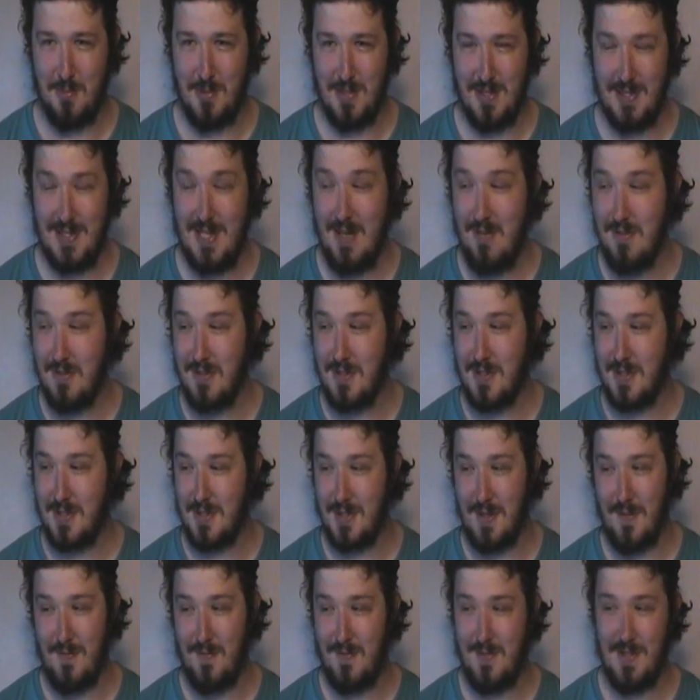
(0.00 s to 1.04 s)
but there was
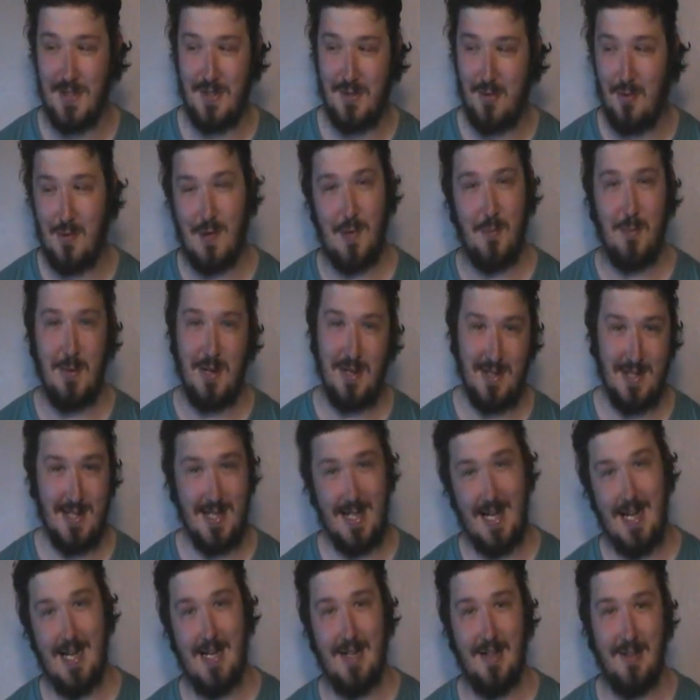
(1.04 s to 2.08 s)
stuff to talk about
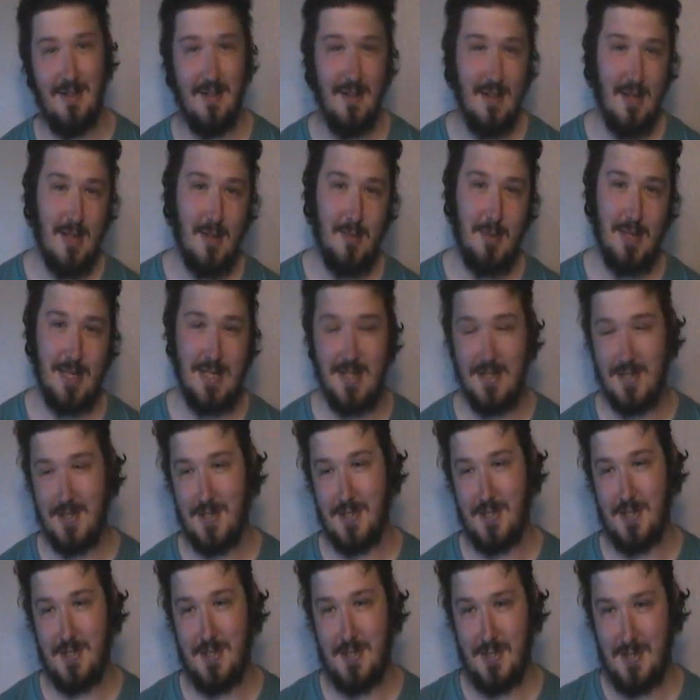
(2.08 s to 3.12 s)
again
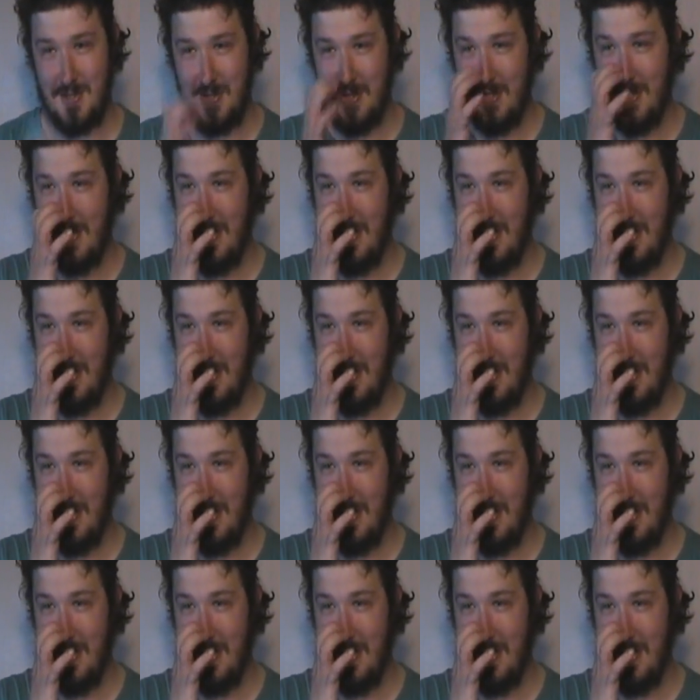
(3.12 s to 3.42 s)
because,